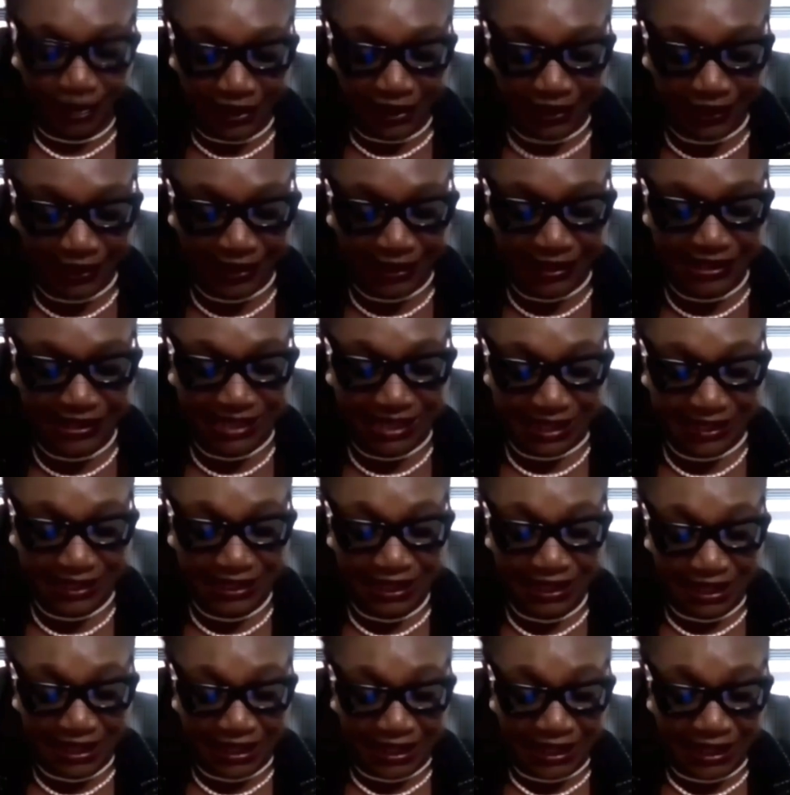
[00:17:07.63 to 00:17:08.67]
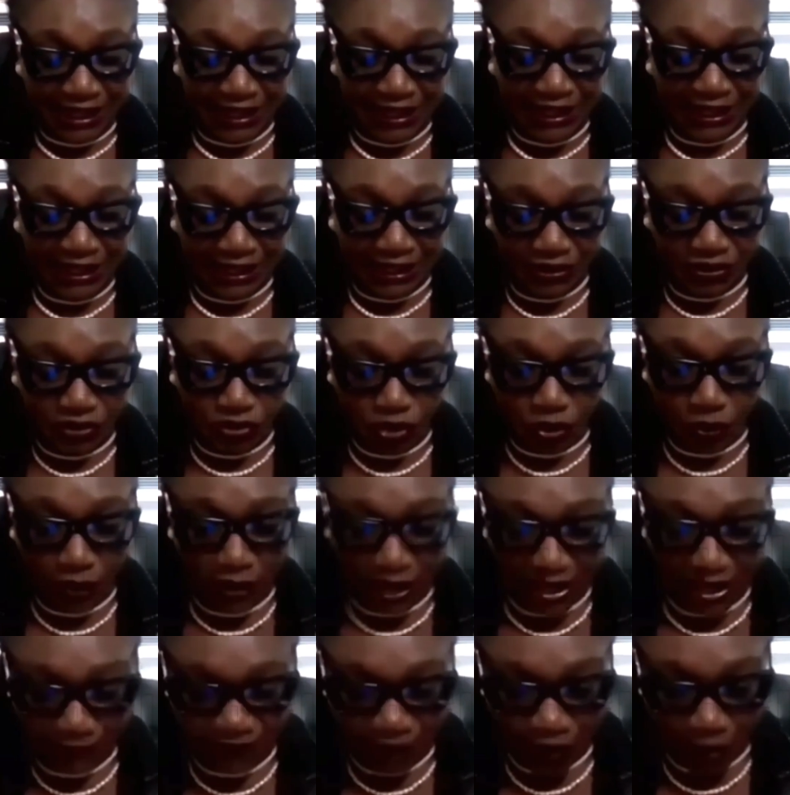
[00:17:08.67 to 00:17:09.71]
You understand? So
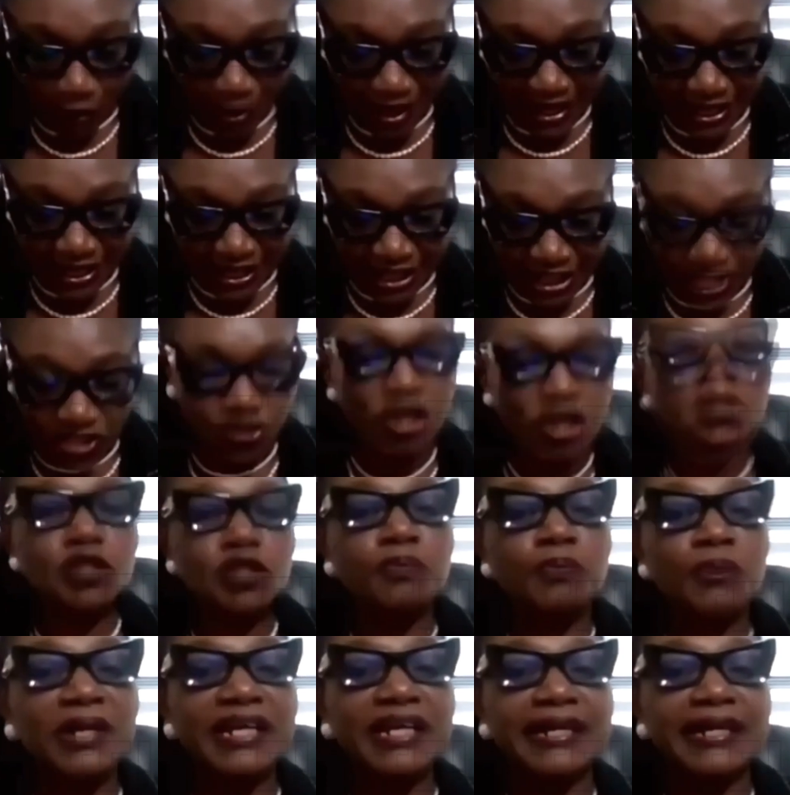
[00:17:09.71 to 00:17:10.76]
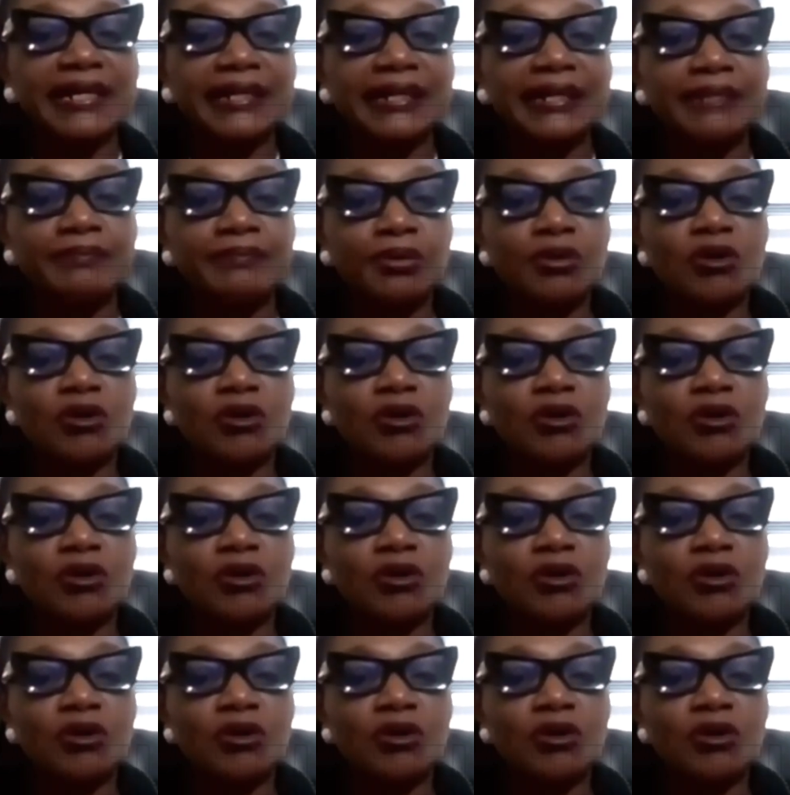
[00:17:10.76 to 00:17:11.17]
for me, it's just bullying,